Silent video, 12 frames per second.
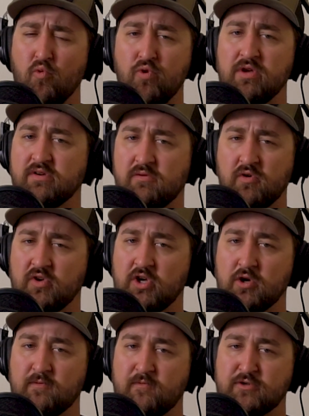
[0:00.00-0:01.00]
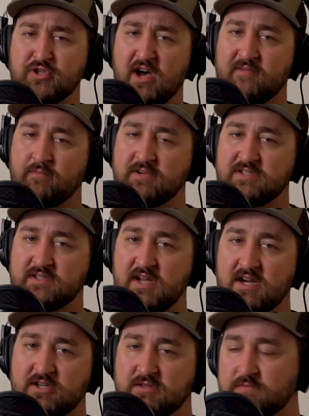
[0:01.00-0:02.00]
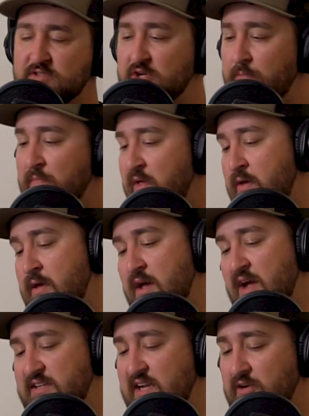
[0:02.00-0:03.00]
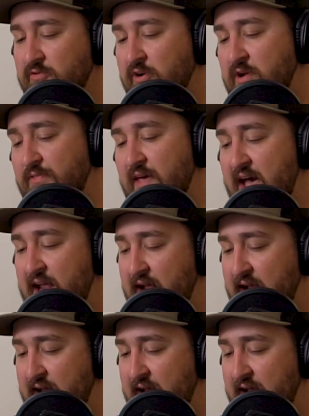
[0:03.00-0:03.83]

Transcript: Really, really good for soft presentation. So I'd take a look at that.